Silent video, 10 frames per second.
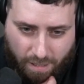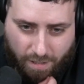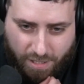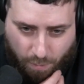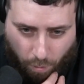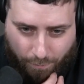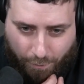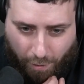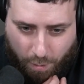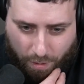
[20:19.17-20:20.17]
It's the
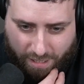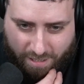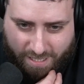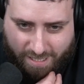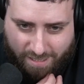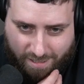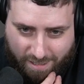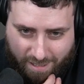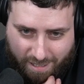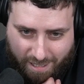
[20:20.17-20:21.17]
140 weakness.
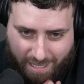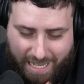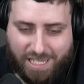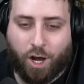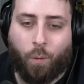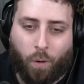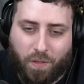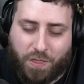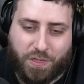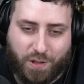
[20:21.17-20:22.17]
He's got
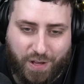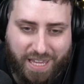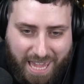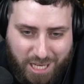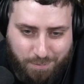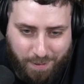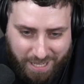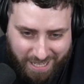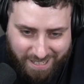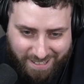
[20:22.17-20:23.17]
130
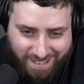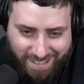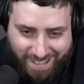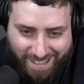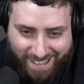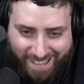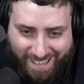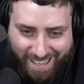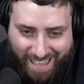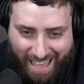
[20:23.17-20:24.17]
HP.
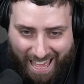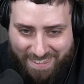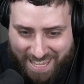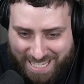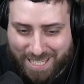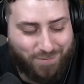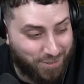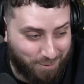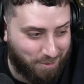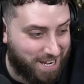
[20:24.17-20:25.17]
And this is for
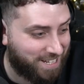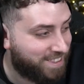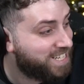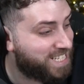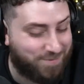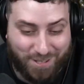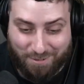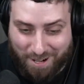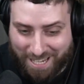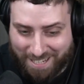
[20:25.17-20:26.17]
the win. This is for the
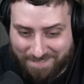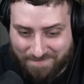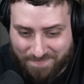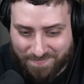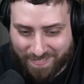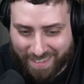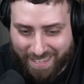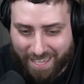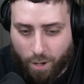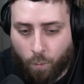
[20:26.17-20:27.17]
win.
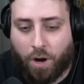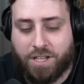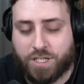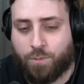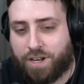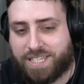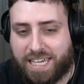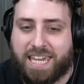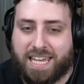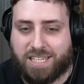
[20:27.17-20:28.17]
What he doesn't want to
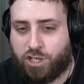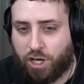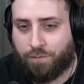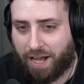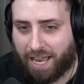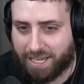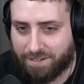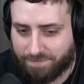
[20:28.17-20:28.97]
see is a Giovanni.